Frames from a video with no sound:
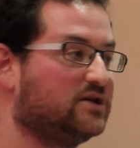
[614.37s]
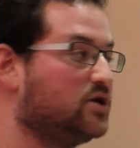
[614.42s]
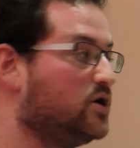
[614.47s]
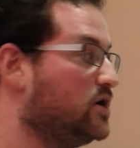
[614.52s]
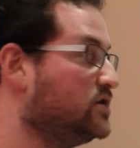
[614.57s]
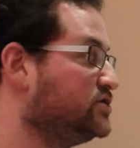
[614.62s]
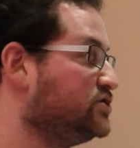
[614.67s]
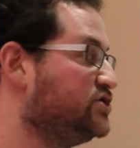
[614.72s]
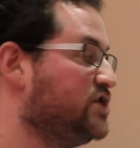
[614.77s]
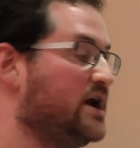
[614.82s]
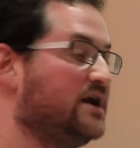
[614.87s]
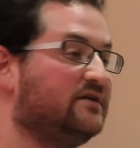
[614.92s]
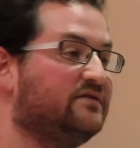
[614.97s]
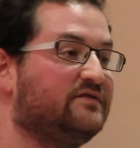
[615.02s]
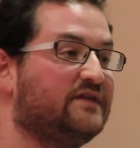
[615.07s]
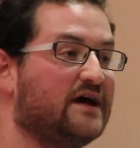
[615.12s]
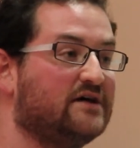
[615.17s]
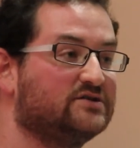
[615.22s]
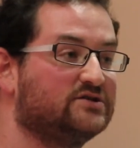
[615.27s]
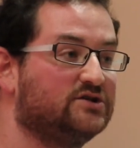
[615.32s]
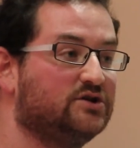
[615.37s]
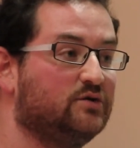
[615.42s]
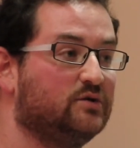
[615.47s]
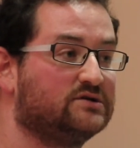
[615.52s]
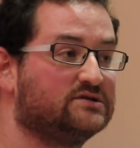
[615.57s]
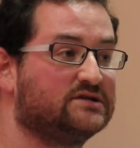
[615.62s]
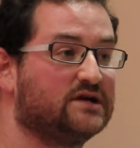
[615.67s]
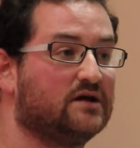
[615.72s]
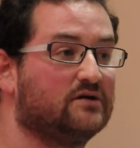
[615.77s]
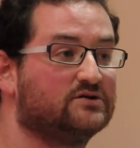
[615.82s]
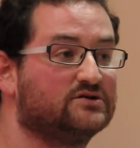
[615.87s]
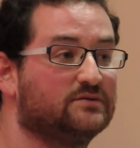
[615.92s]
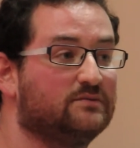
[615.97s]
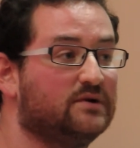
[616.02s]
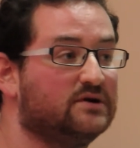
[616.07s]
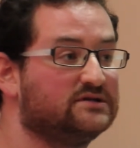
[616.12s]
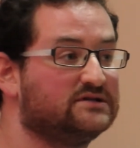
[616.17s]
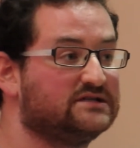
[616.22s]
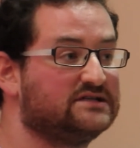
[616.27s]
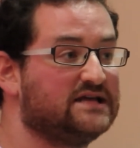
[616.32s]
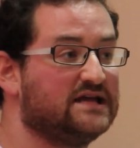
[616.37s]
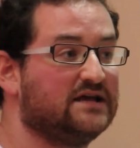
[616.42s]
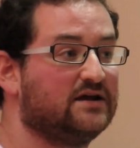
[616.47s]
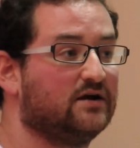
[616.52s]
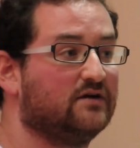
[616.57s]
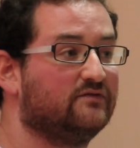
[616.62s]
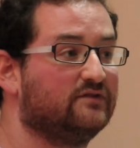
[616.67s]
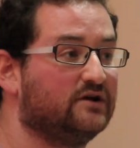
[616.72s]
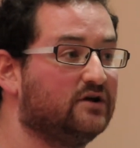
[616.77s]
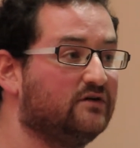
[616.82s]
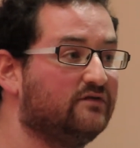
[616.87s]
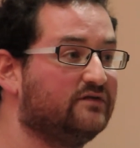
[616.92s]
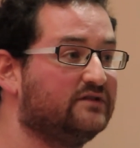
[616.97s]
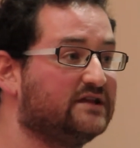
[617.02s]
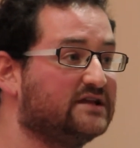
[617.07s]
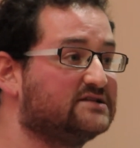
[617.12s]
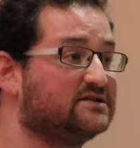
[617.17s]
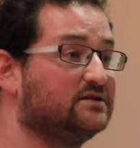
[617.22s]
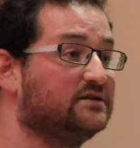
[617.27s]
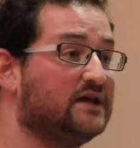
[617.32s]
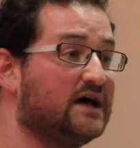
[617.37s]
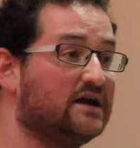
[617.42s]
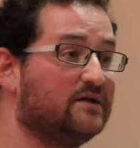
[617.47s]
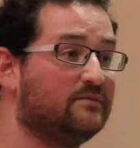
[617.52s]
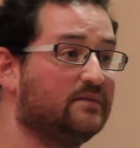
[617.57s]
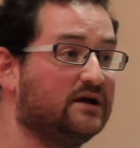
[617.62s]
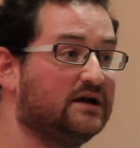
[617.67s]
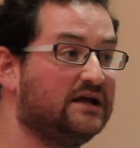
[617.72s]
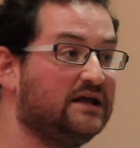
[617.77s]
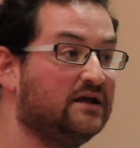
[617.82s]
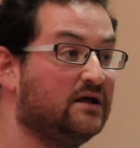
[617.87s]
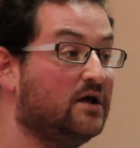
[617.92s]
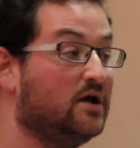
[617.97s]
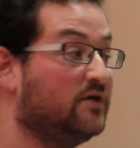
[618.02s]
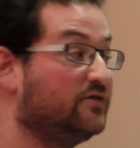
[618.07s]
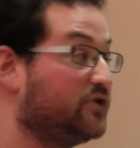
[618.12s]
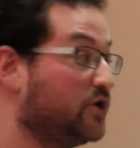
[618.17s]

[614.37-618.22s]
It costs John $1,000 US a month to take care of an elephant. That's a lot of money.